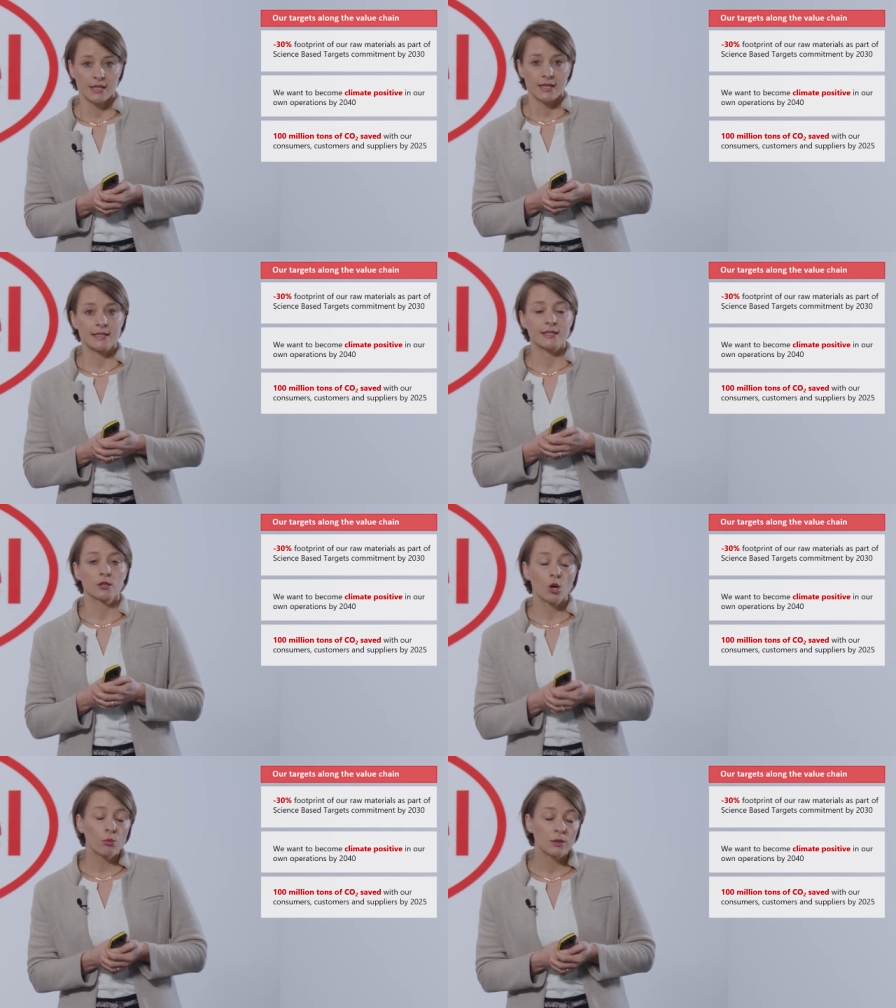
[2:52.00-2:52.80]
It's a
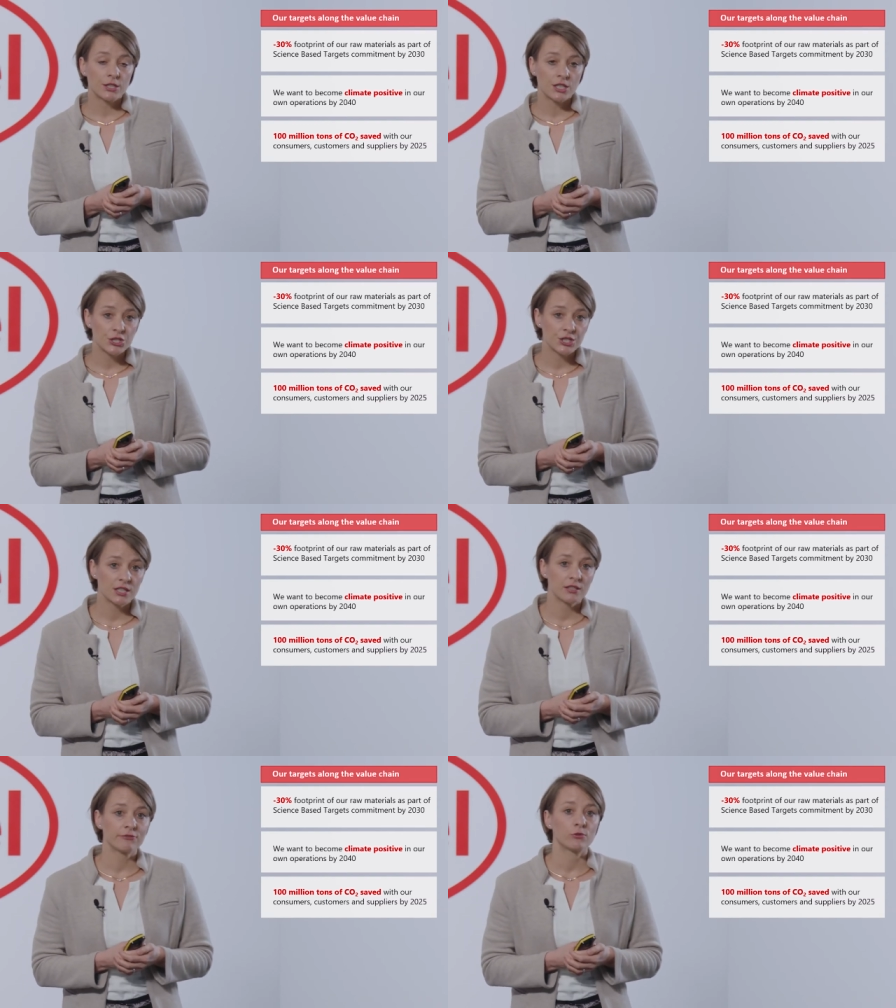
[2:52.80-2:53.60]
global
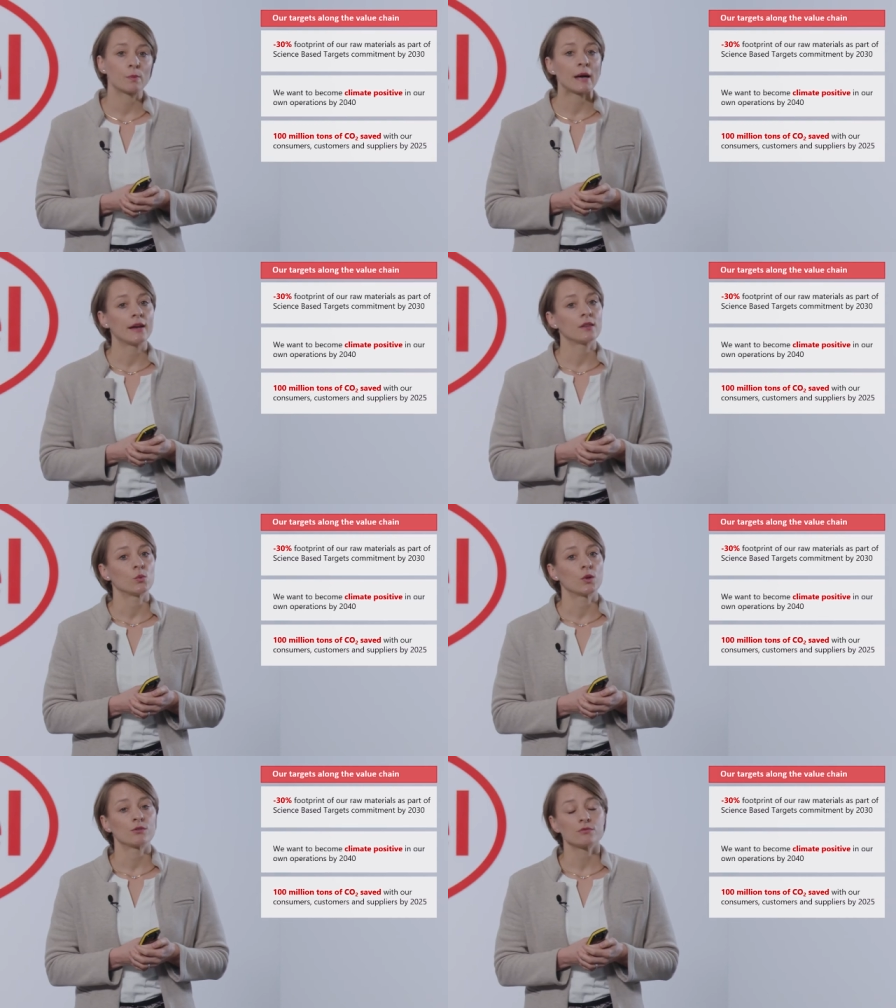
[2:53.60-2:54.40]
initiative by the
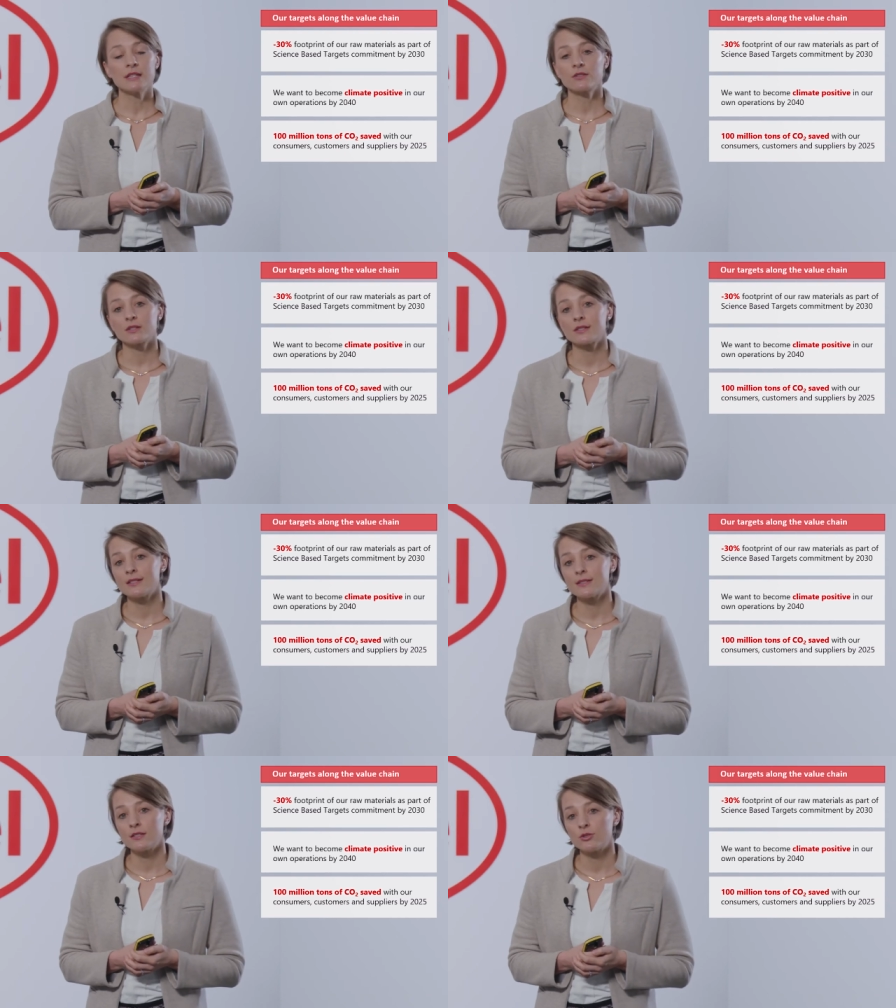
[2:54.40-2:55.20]
World Resource
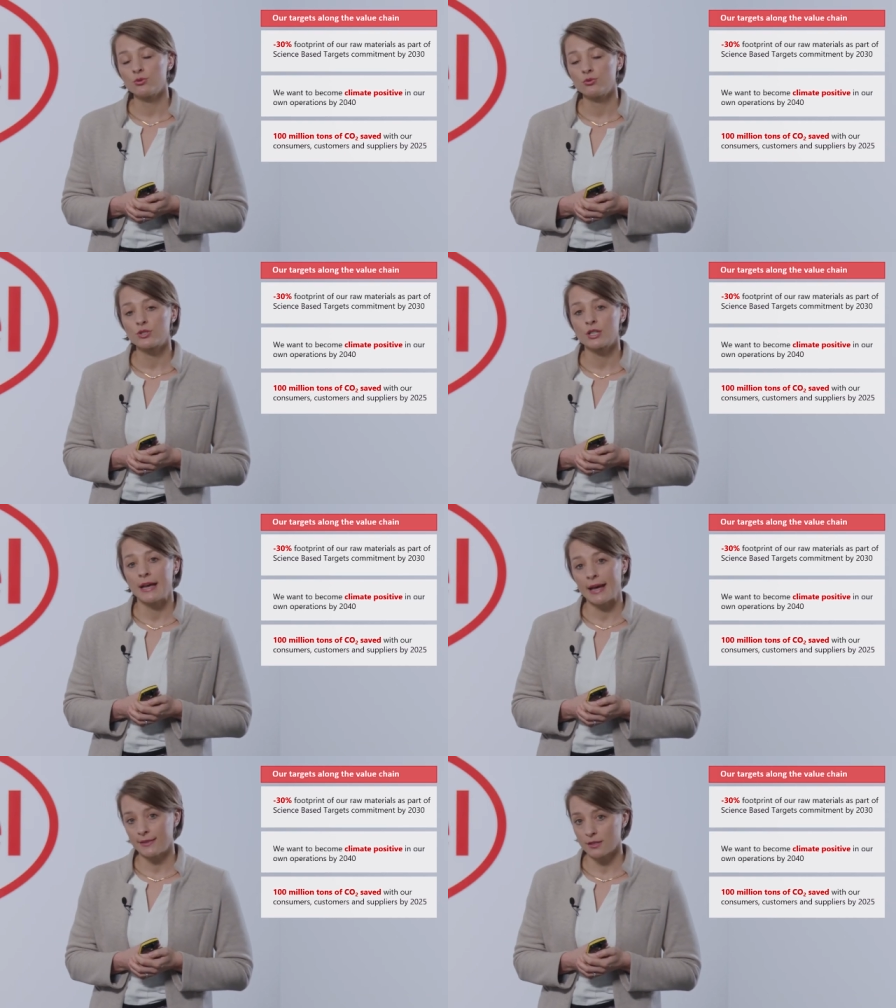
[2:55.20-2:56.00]
Institute
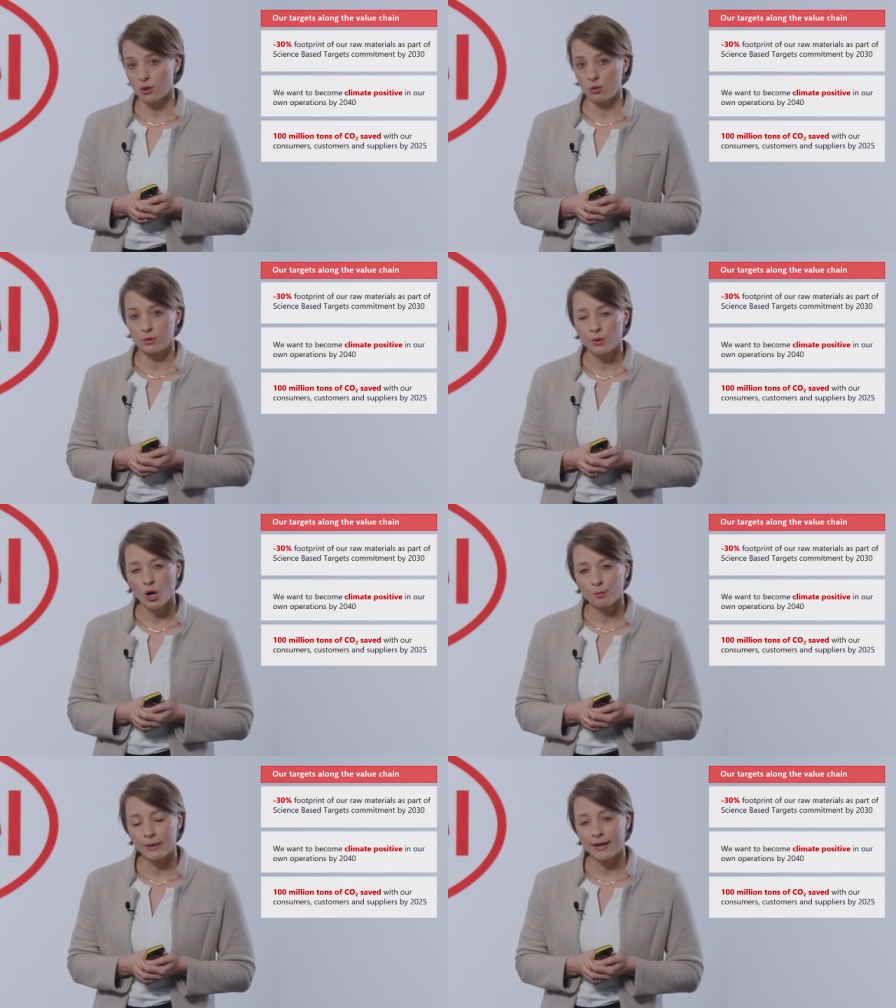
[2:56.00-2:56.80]
and the Global
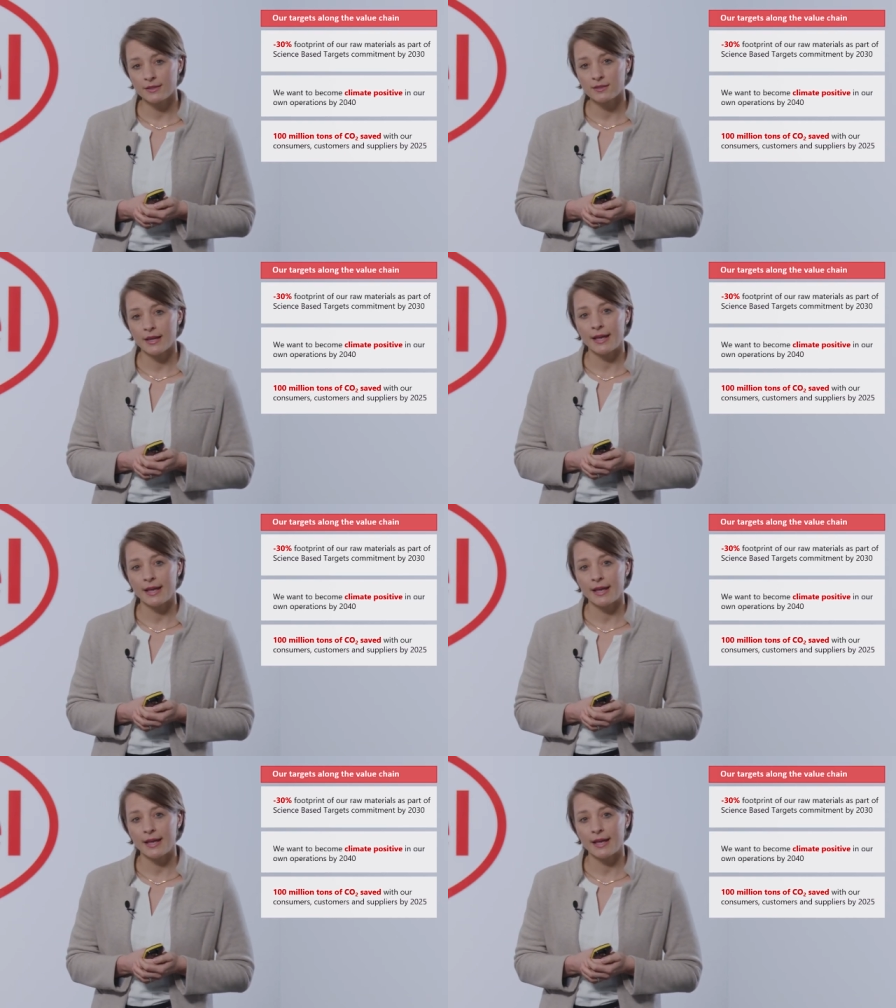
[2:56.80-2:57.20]
Compact,